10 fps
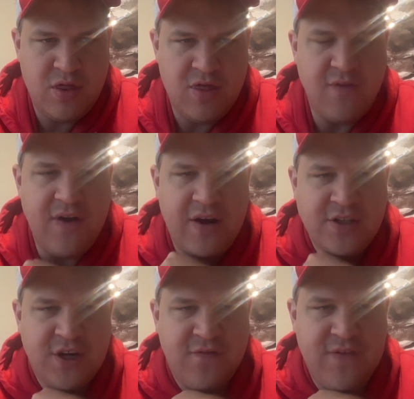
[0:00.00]
The
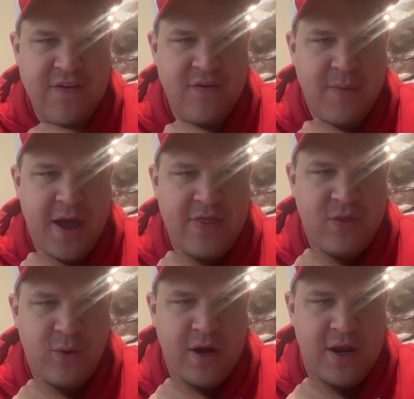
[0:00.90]
Falcons are favored by
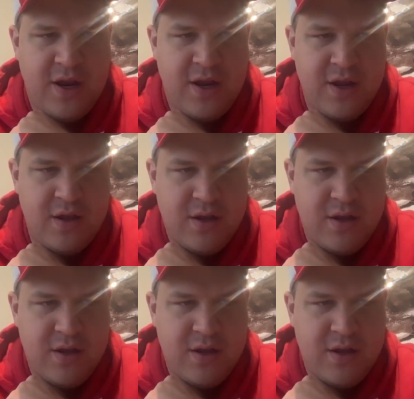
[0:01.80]
3.